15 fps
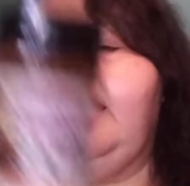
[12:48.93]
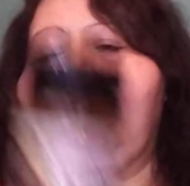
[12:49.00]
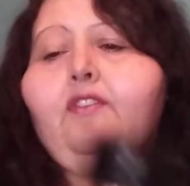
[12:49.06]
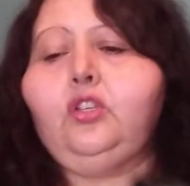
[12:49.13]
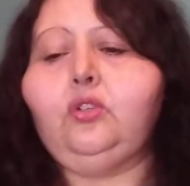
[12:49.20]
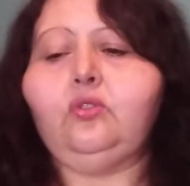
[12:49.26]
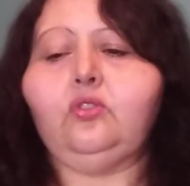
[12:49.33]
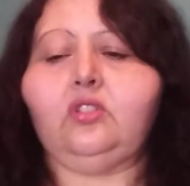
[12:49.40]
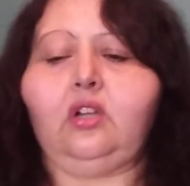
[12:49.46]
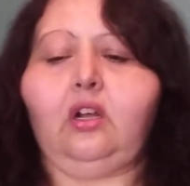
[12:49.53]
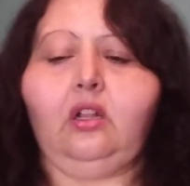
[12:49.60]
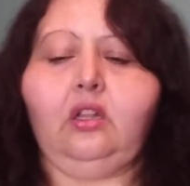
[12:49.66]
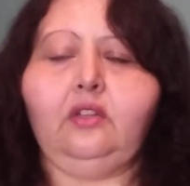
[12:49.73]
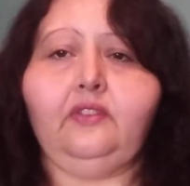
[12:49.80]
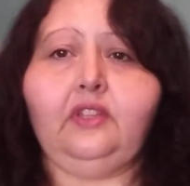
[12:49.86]
I've used
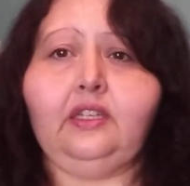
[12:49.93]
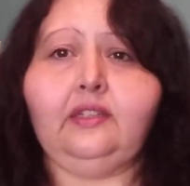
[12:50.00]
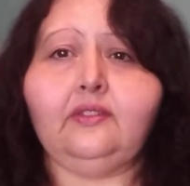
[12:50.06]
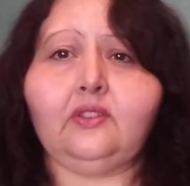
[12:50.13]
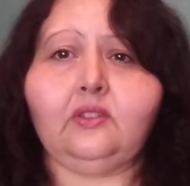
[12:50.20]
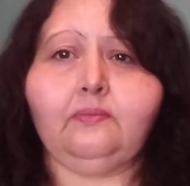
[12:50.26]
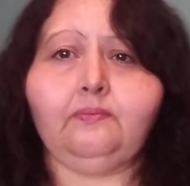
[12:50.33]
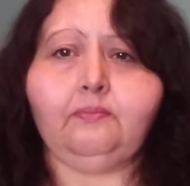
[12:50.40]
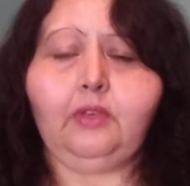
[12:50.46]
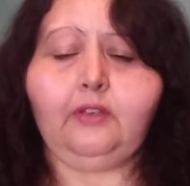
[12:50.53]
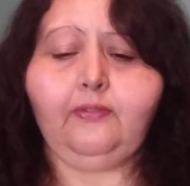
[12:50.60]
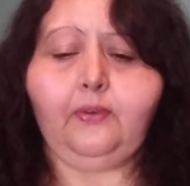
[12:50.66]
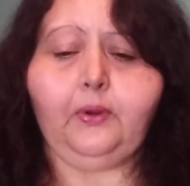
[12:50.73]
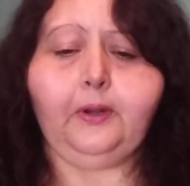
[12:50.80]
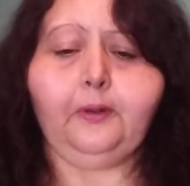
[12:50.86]
all of these
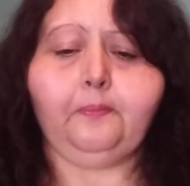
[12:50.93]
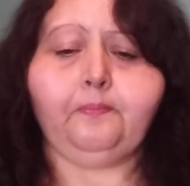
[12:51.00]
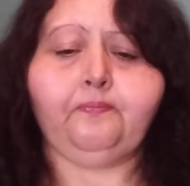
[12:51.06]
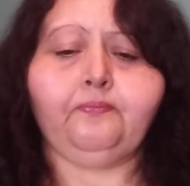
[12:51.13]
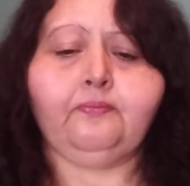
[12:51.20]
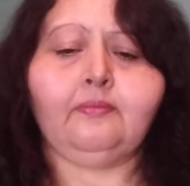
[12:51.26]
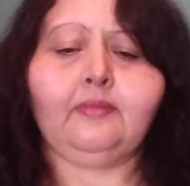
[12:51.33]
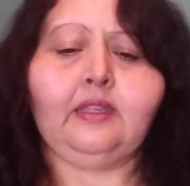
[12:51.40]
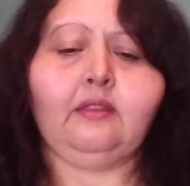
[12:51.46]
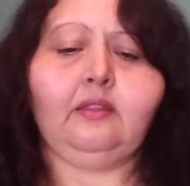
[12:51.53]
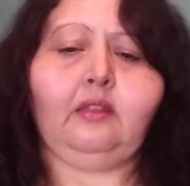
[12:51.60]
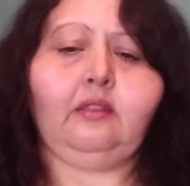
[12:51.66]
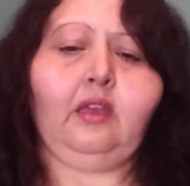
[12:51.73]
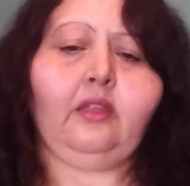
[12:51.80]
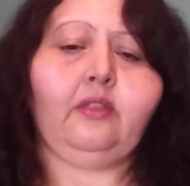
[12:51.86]
before.
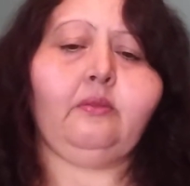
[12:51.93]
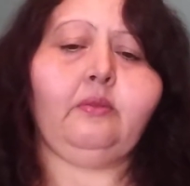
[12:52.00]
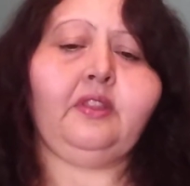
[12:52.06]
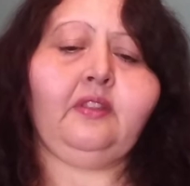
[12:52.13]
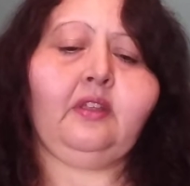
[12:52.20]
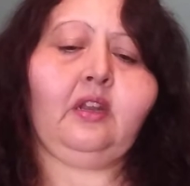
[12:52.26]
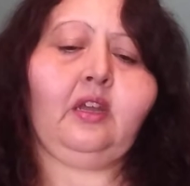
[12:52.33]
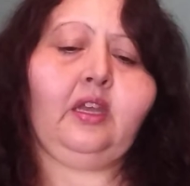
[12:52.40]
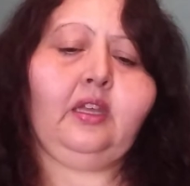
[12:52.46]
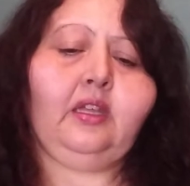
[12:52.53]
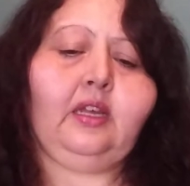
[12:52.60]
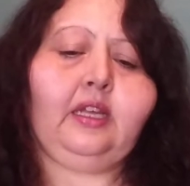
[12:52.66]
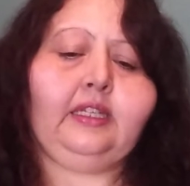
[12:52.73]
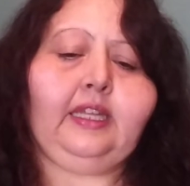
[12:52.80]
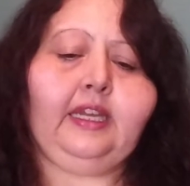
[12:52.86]
Then the other one that
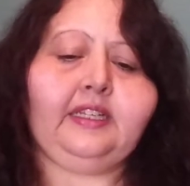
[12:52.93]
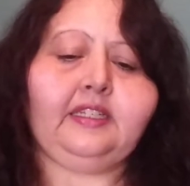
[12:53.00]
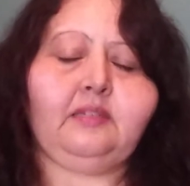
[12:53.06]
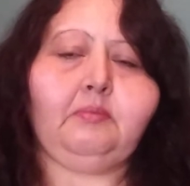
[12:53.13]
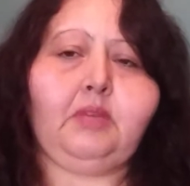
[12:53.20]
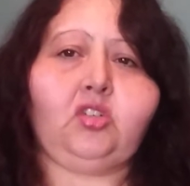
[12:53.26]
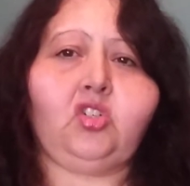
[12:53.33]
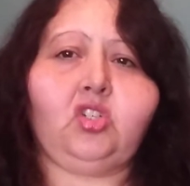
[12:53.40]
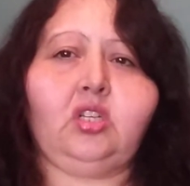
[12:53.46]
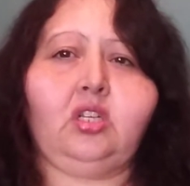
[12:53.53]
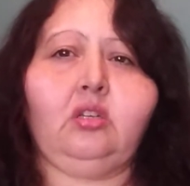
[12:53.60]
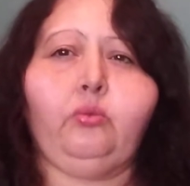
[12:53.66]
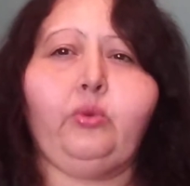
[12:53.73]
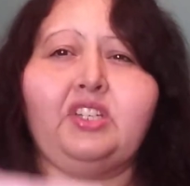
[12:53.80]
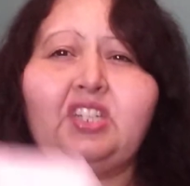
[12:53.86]
I'd like to
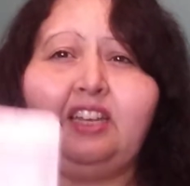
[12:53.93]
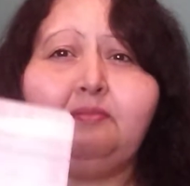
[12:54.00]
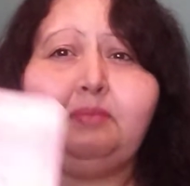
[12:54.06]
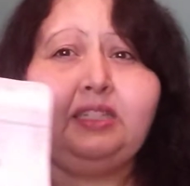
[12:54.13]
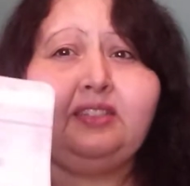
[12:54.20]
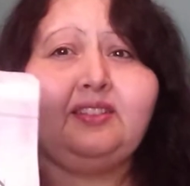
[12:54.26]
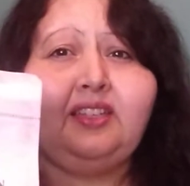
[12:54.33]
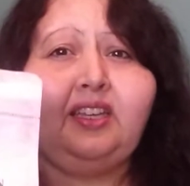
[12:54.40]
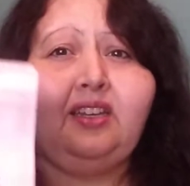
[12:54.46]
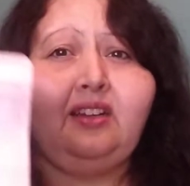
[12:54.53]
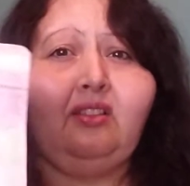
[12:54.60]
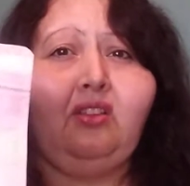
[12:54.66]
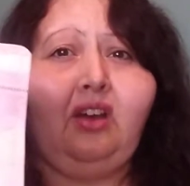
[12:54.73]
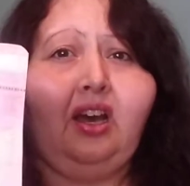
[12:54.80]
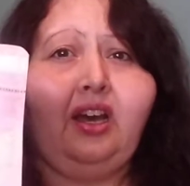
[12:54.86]
mention, which I've been seeing a
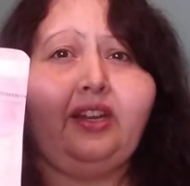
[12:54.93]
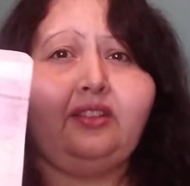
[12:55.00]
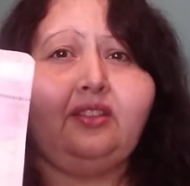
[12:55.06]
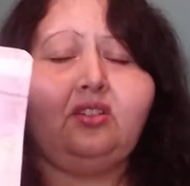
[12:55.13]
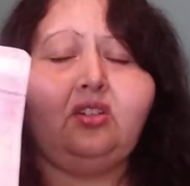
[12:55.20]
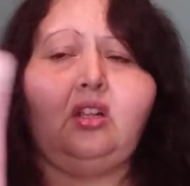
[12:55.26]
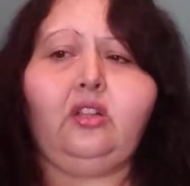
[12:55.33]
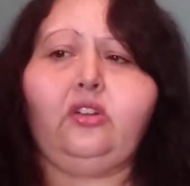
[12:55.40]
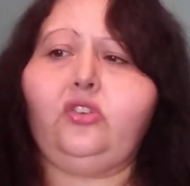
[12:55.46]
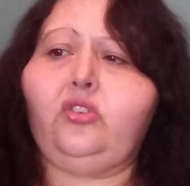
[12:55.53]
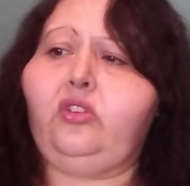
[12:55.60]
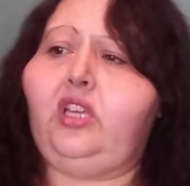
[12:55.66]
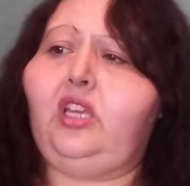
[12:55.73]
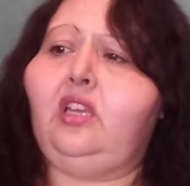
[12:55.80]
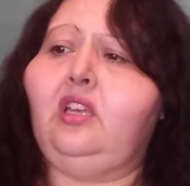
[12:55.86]
lot at the Dollar
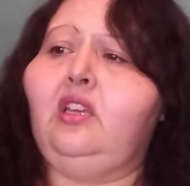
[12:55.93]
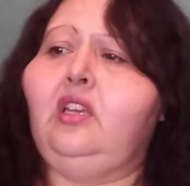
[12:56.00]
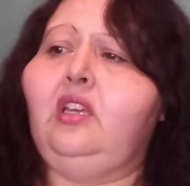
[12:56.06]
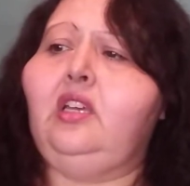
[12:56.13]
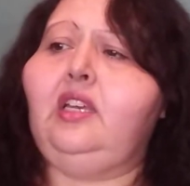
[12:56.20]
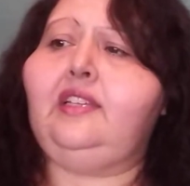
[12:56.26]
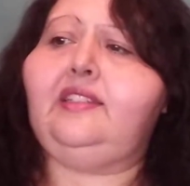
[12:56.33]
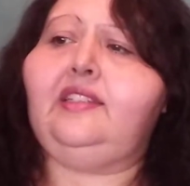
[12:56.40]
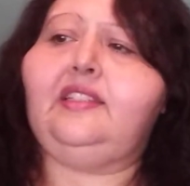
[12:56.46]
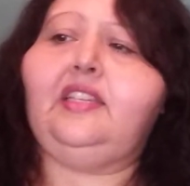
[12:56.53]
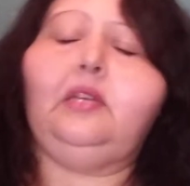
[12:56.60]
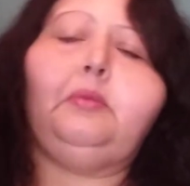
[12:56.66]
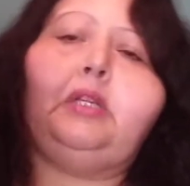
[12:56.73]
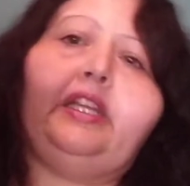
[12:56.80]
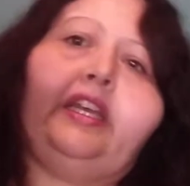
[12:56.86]
Tree, is this
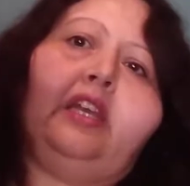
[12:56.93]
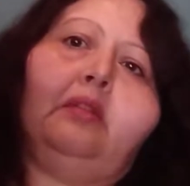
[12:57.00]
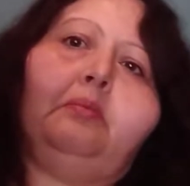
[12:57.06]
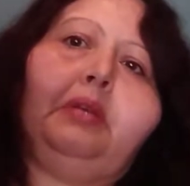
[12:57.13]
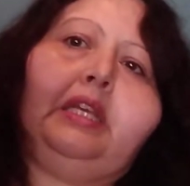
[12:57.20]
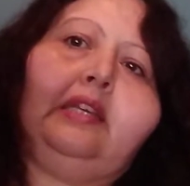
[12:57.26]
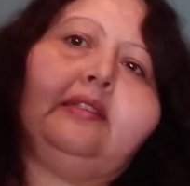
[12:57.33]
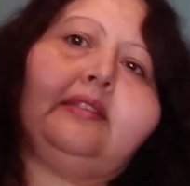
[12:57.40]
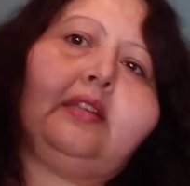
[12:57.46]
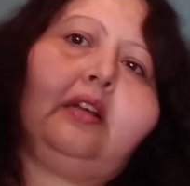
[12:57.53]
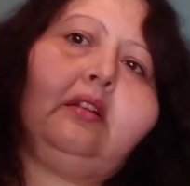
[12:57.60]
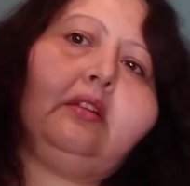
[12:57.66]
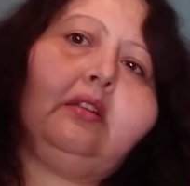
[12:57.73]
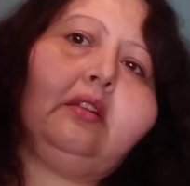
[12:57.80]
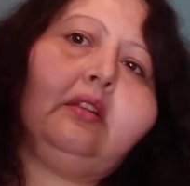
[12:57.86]
Himalayan pink
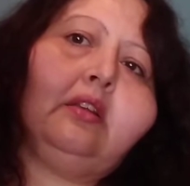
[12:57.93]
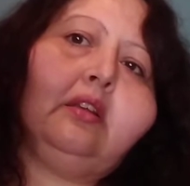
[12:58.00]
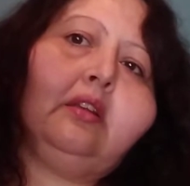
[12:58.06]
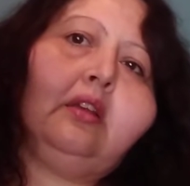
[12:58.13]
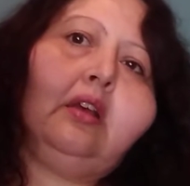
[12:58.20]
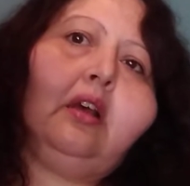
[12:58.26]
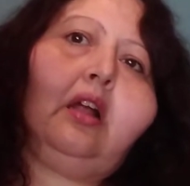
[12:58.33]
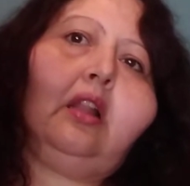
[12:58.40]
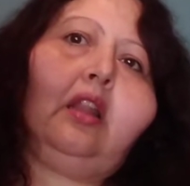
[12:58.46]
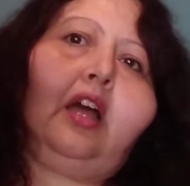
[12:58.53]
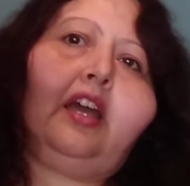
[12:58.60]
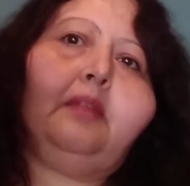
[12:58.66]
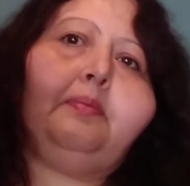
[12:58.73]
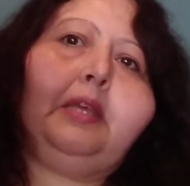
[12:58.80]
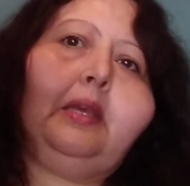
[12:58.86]
salt. A
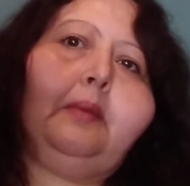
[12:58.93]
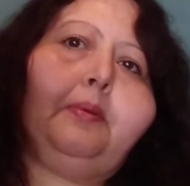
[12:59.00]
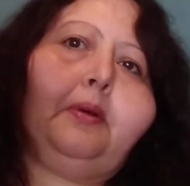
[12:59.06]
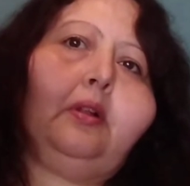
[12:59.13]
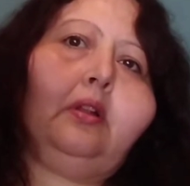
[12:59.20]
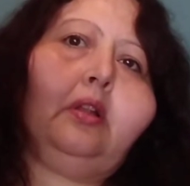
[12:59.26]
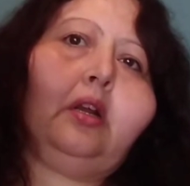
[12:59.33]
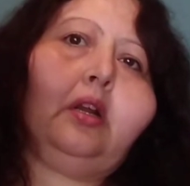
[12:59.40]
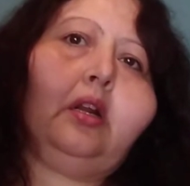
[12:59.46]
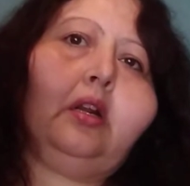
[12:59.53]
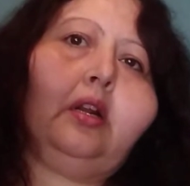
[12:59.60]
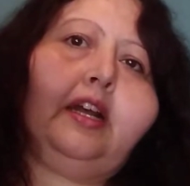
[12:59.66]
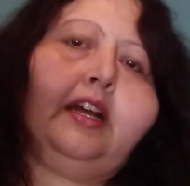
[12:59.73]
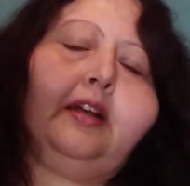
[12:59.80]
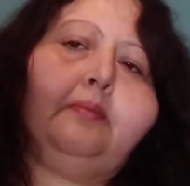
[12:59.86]
lot of people
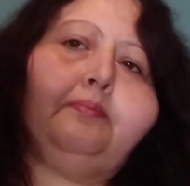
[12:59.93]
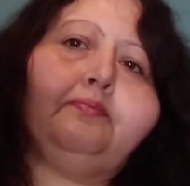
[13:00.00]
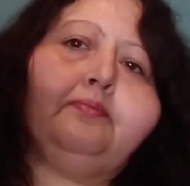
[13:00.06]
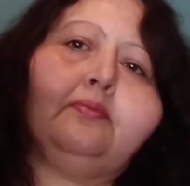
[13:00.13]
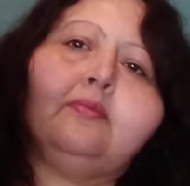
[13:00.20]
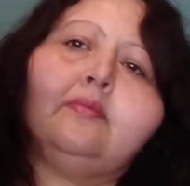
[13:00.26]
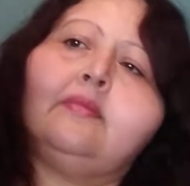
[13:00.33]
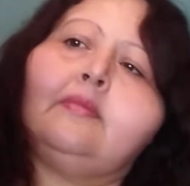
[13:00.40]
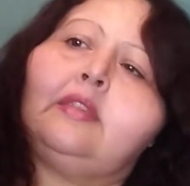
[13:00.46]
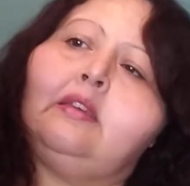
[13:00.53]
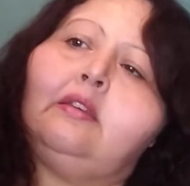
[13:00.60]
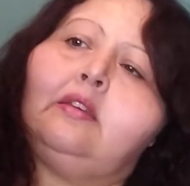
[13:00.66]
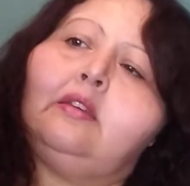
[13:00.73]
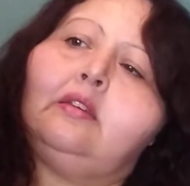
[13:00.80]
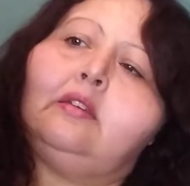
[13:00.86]
are
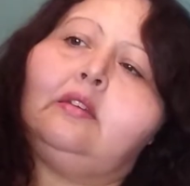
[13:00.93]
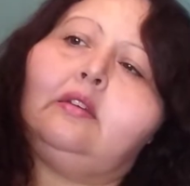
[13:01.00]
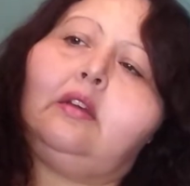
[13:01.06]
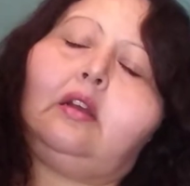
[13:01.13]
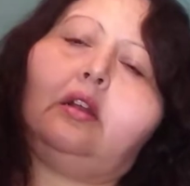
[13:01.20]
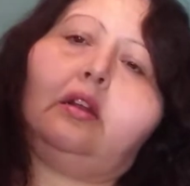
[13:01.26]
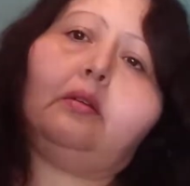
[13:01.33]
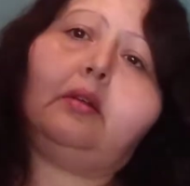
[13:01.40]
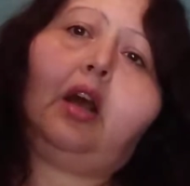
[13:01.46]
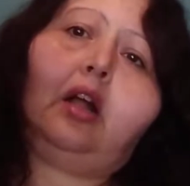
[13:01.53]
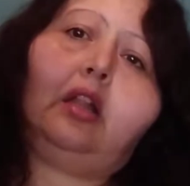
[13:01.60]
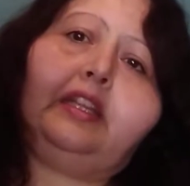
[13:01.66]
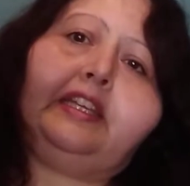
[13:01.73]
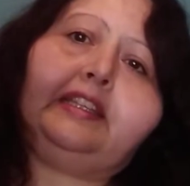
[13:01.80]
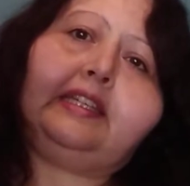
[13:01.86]

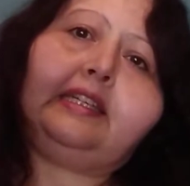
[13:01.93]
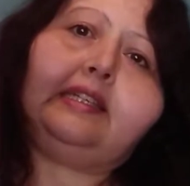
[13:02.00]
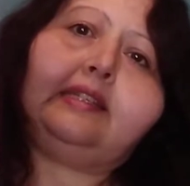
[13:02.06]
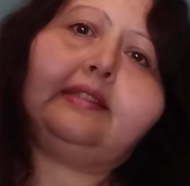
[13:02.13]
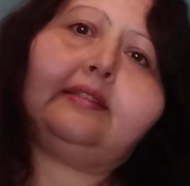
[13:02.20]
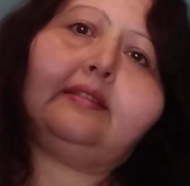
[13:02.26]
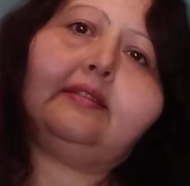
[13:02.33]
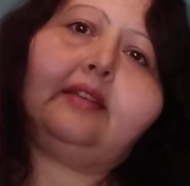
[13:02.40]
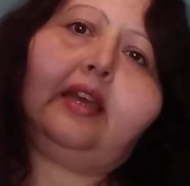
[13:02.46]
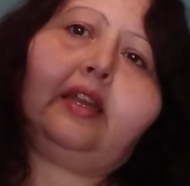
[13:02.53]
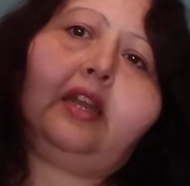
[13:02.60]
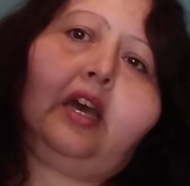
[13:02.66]
hauling these, and